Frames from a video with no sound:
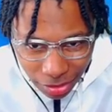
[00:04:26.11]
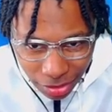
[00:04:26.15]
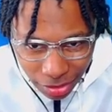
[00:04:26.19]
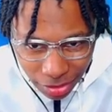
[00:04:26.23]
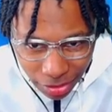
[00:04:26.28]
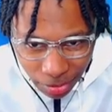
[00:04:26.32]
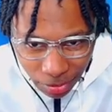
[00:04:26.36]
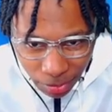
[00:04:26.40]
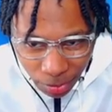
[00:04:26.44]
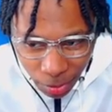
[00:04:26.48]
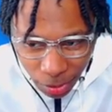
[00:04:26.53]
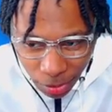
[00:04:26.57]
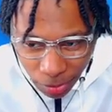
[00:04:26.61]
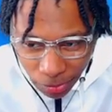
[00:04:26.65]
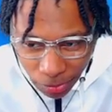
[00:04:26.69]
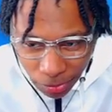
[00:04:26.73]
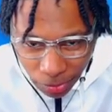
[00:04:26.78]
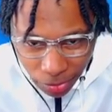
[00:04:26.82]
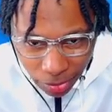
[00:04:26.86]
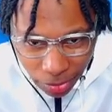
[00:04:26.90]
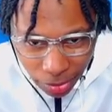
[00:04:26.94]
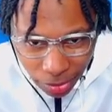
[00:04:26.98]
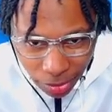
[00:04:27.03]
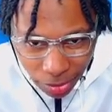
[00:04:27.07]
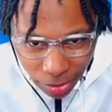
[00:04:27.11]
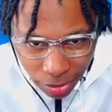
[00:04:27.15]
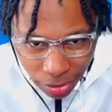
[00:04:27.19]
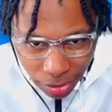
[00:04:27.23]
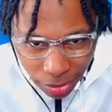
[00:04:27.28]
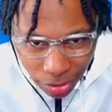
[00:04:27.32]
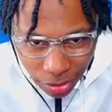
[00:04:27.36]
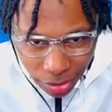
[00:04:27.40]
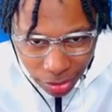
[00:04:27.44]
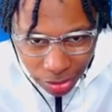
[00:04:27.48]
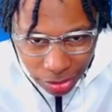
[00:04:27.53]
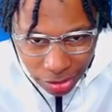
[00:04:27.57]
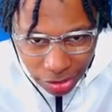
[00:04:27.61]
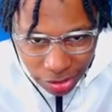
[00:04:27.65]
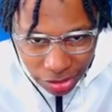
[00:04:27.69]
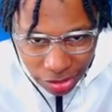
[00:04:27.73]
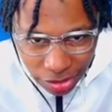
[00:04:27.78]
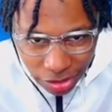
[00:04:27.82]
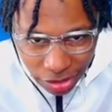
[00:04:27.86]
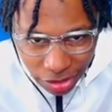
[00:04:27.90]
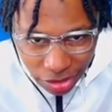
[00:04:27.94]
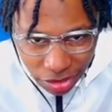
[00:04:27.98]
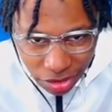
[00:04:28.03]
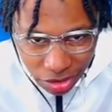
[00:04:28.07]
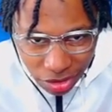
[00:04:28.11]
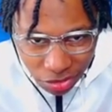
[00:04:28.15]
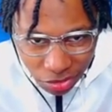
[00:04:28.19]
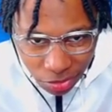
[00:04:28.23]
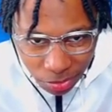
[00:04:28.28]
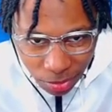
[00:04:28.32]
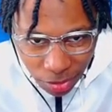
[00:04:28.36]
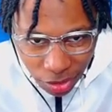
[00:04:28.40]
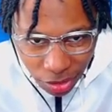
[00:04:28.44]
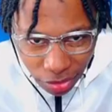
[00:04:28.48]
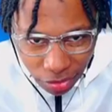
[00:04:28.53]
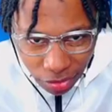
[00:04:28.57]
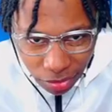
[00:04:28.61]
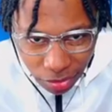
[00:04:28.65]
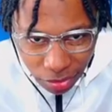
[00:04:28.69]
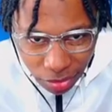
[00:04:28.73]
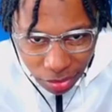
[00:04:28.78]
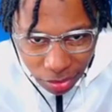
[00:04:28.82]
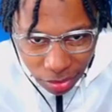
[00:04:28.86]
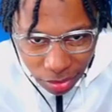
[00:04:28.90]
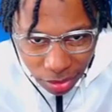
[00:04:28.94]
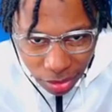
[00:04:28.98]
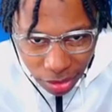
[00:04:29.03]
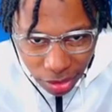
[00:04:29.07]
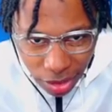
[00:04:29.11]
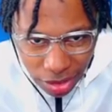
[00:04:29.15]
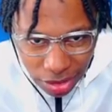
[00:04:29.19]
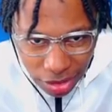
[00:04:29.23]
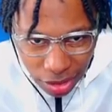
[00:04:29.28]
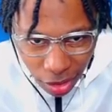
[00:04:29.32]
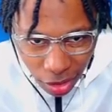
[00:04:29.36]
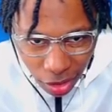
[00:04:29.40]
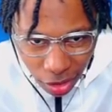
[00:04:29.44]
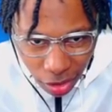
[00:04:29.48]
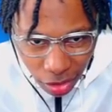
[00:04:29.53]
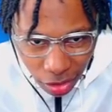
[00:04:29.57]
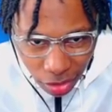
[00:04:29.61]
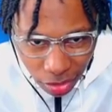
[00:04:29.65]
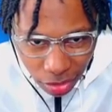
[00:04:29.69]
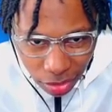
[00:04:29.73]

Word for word: Come on. 16-2, bro. That's all?